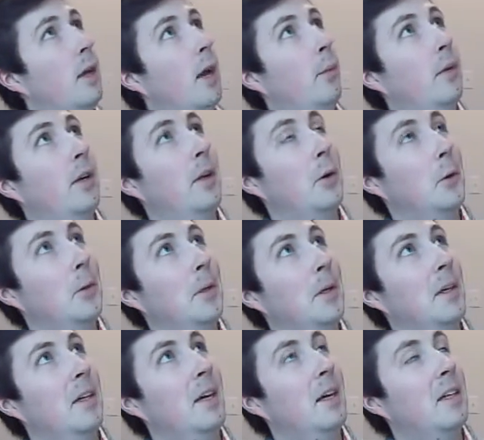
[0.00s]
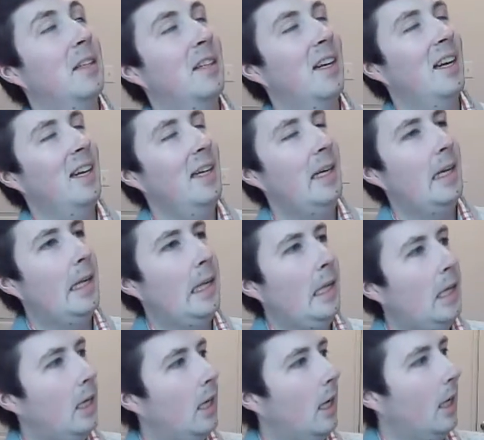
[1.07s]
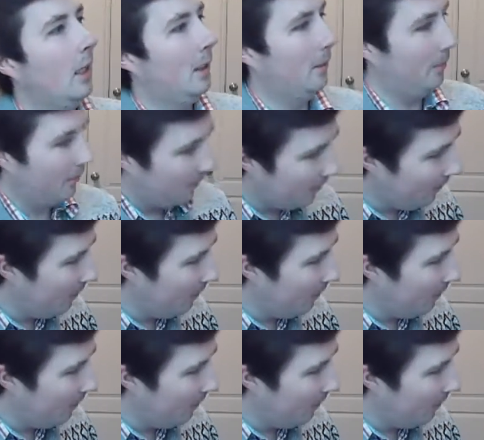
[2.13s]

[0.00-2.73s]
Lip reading: happening earlier today. I